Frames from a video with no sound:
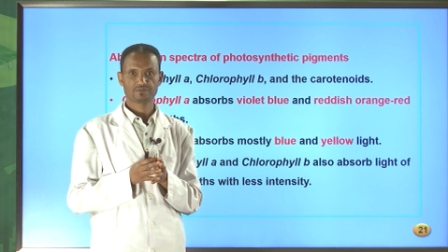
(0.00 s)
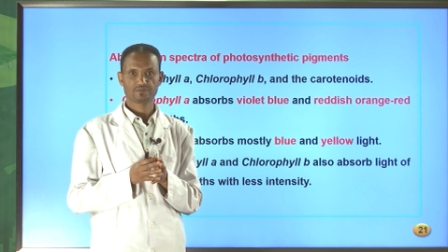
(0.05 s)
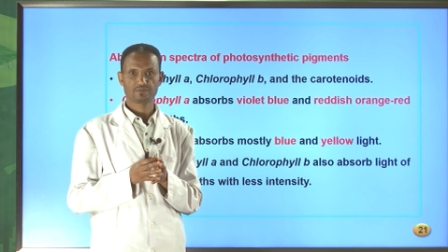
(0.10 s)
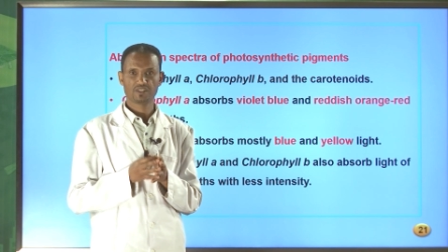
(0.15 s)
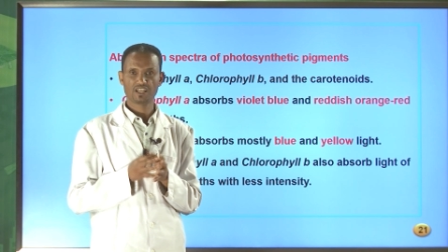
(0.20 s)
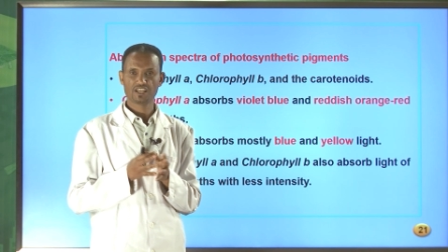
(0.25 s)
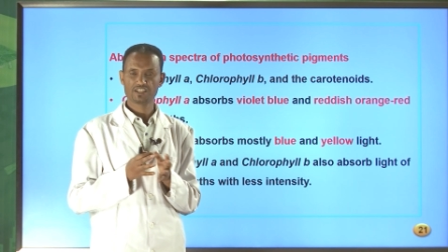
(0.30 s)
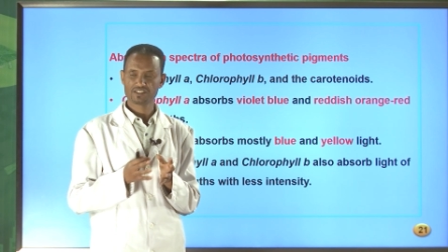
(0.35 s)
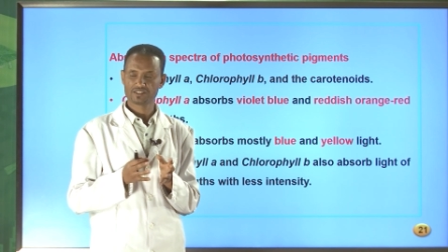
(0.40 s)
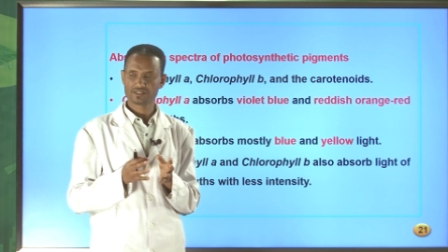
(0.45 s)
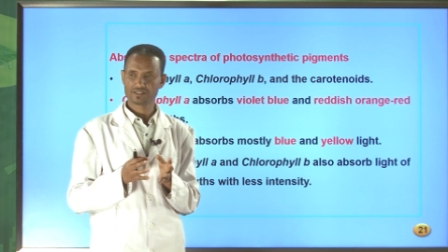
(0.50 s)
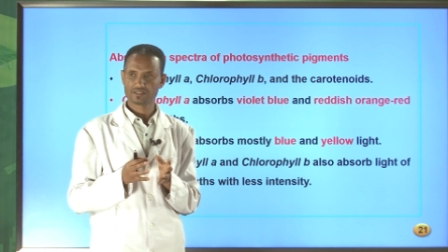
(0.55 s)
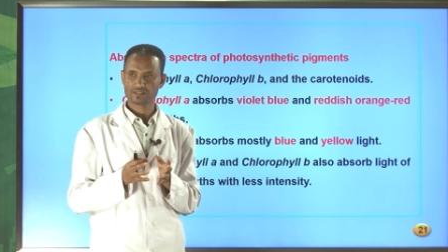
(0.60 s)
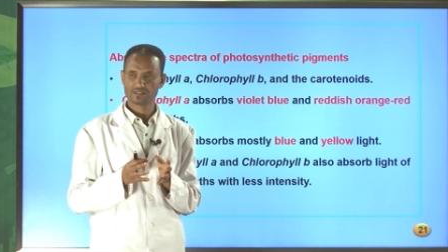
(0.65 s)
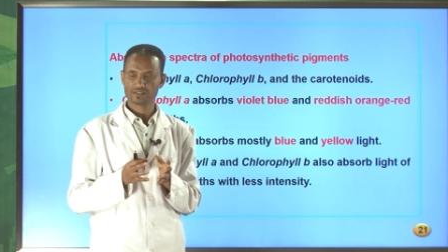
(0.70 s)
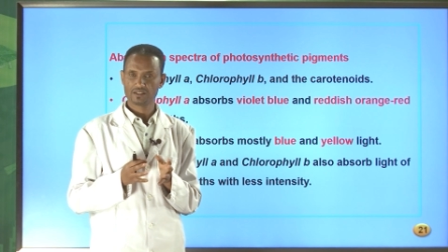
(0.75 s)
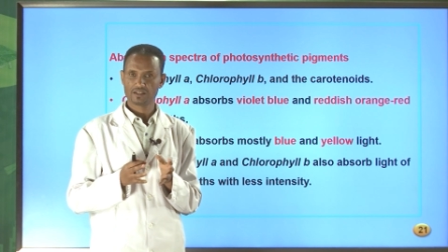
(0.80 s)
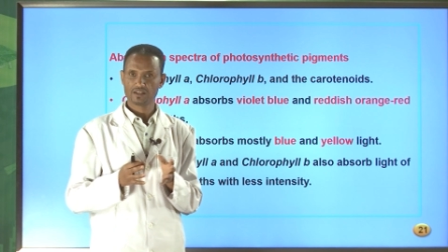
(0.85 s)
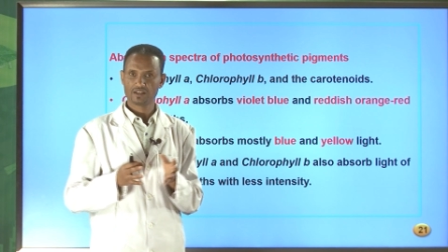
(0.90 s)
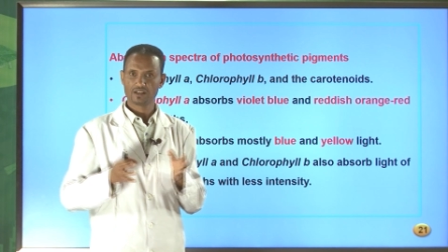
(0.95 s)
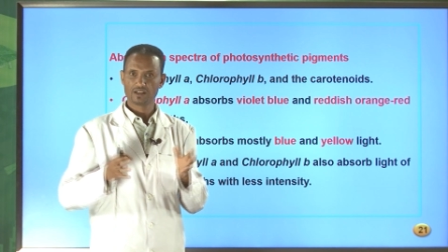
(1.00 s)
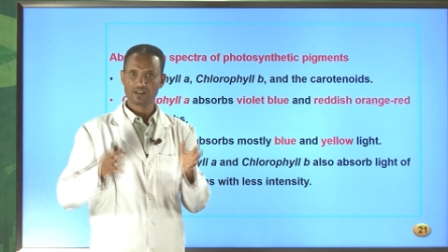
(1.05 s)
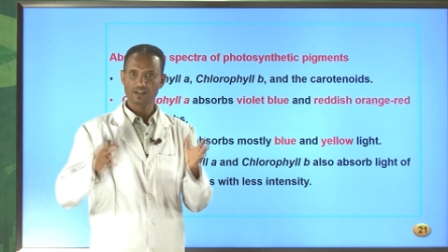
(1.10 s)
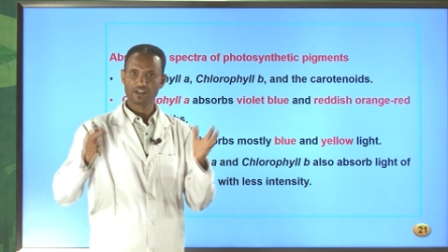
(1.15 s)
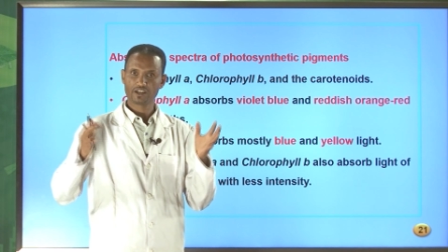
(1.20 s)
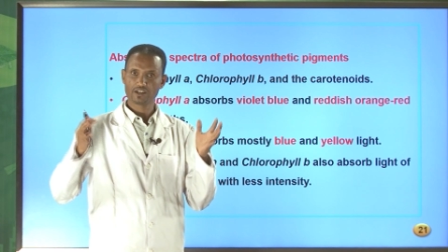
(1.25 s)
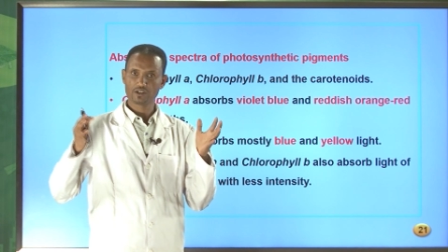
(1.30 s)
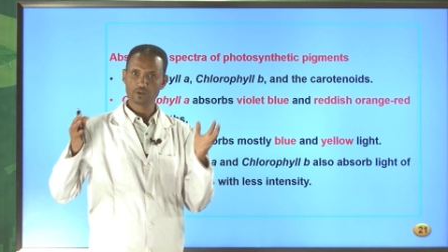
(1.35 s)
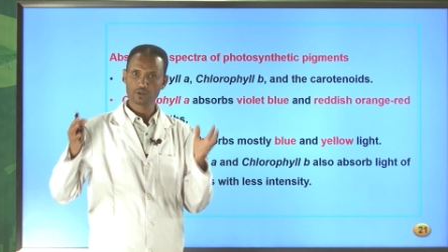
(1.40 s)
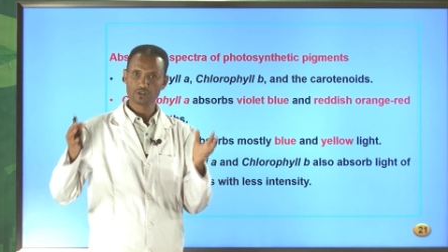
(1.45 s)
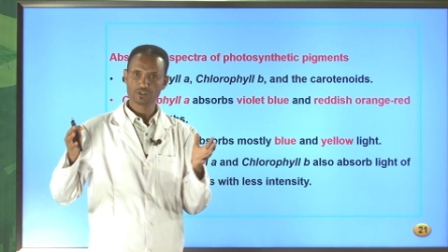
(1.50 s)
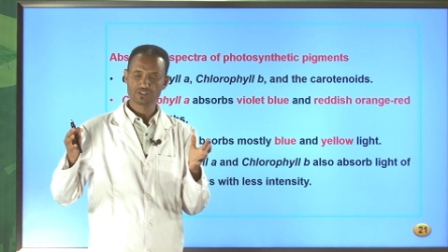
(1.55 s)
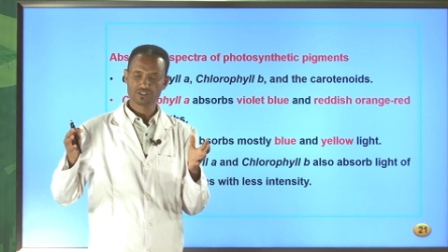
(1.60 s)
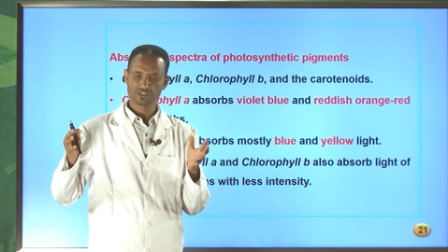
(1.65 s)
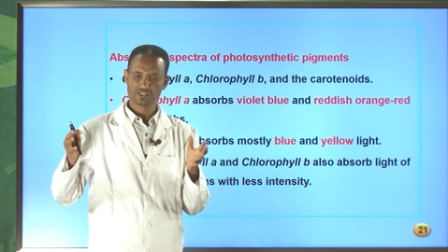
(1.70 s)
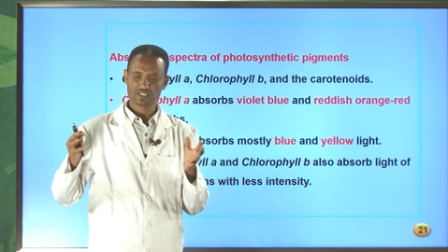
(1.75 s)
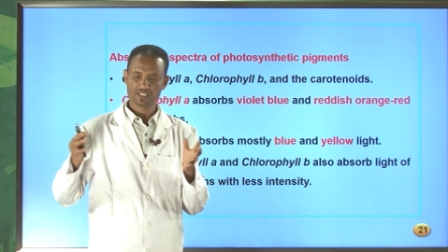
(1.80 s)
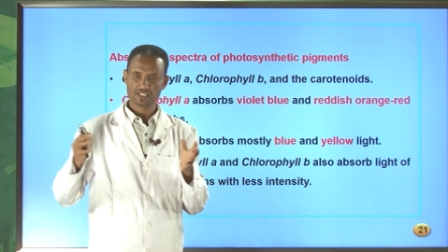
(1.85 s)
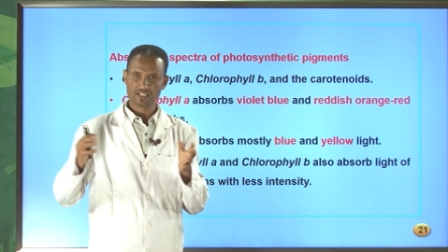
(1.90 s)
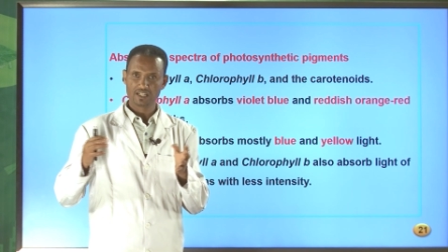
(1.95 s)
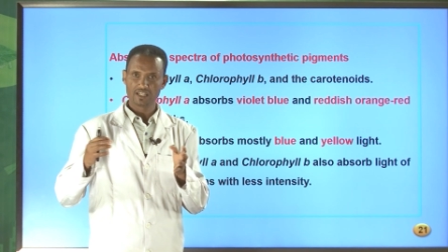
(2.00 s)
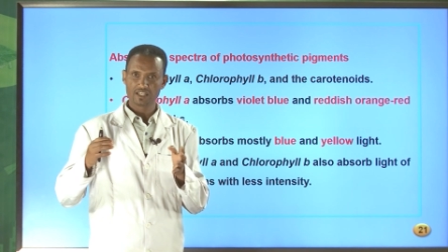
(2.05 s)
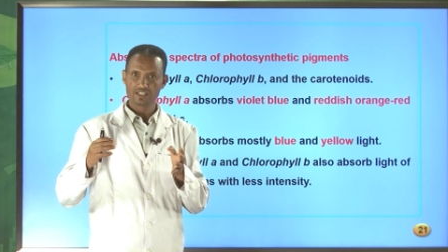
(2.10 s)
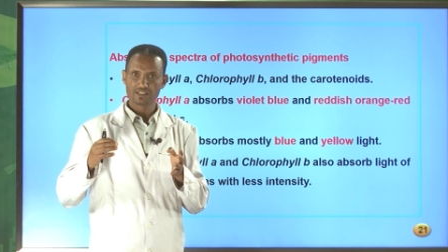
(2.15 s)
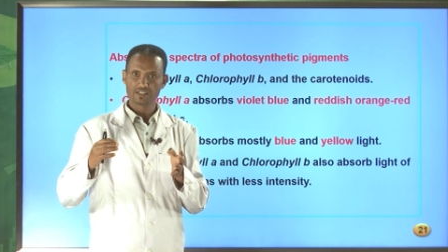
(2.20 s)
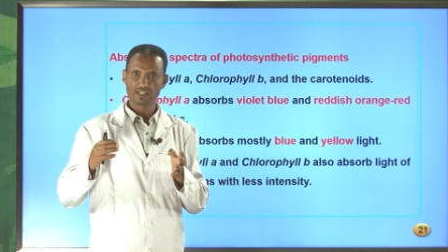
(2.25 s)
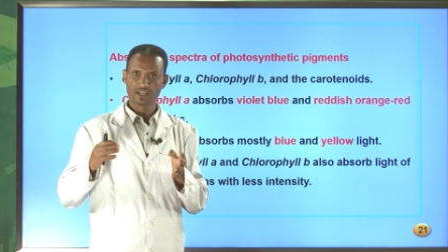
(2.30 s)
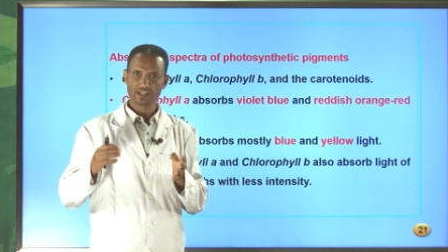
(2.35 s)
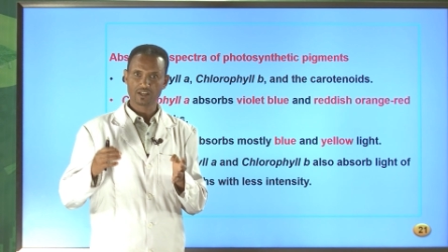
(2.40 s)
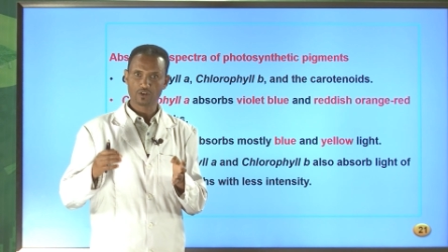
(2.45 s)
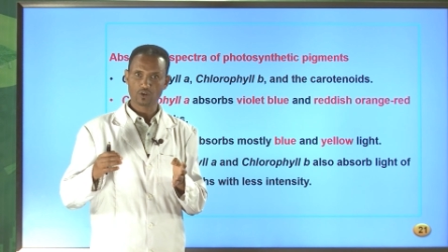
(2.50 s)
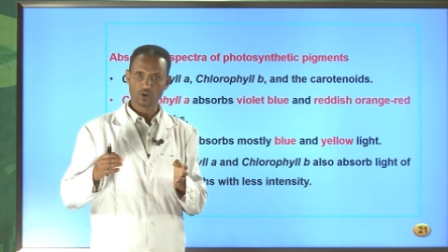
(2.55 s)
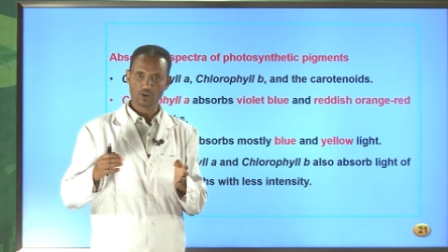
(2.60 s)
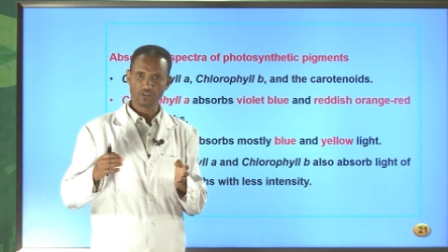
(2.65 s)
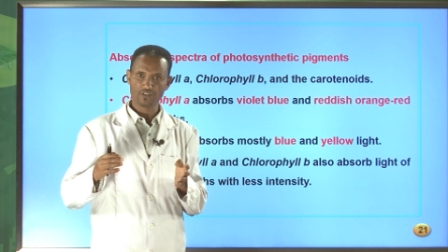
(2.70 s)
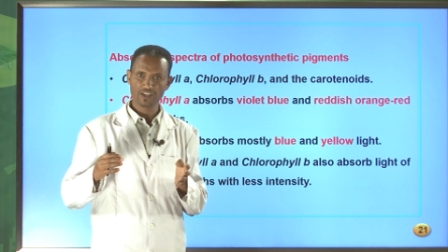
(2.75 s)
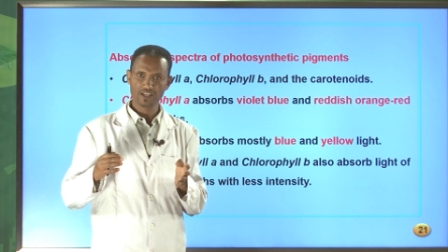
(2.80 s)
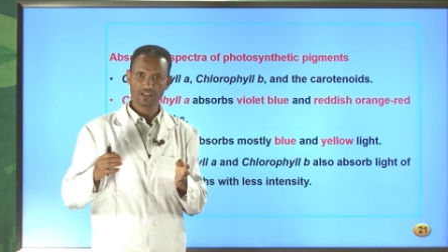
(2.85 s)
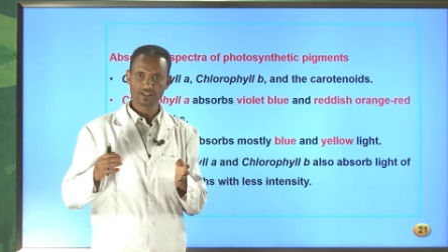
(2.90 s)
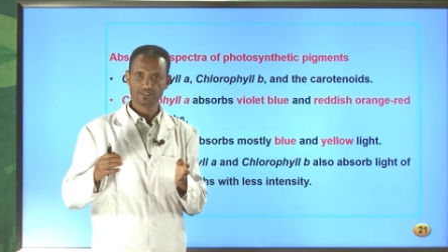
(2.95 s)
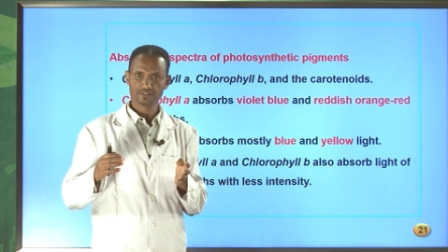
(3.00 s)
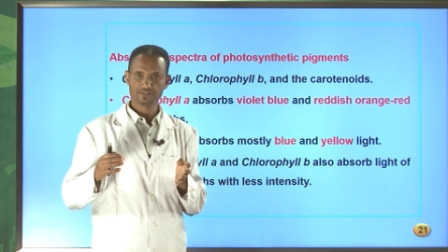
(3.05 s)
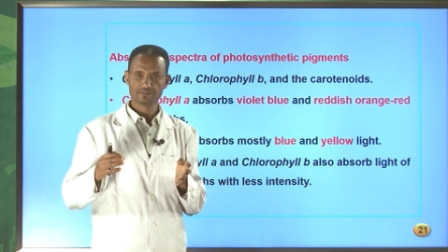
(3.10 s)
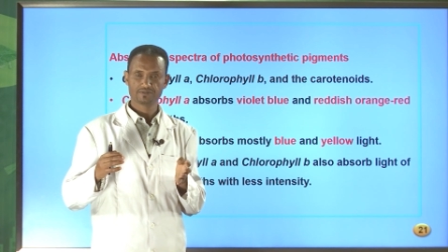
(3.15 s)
This includes the chlorophyll,